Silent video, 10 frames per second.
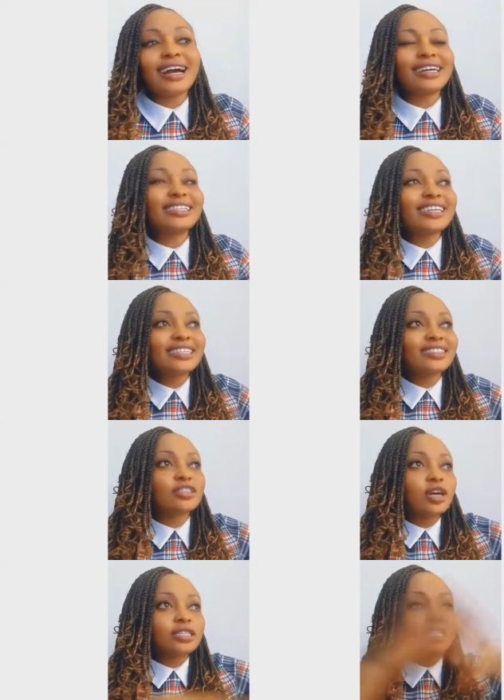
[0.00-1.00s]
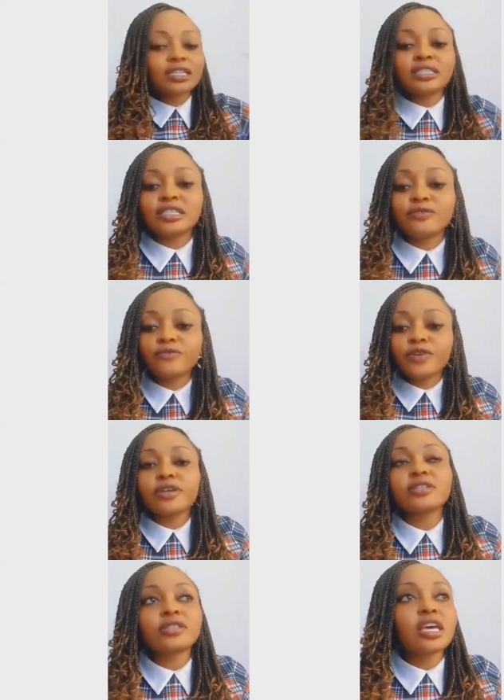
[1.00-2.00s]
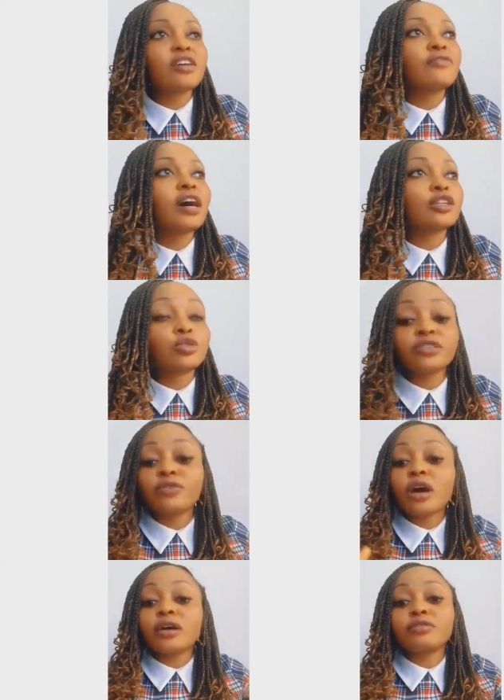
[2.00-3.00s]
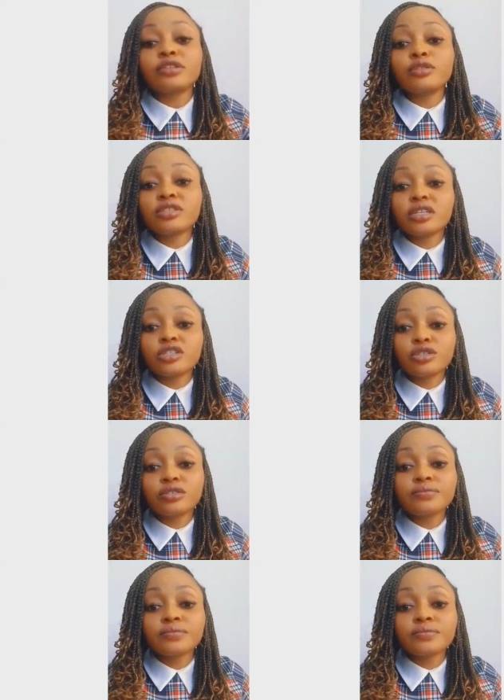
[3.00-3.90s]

And they started the first ever 24-hour radio station,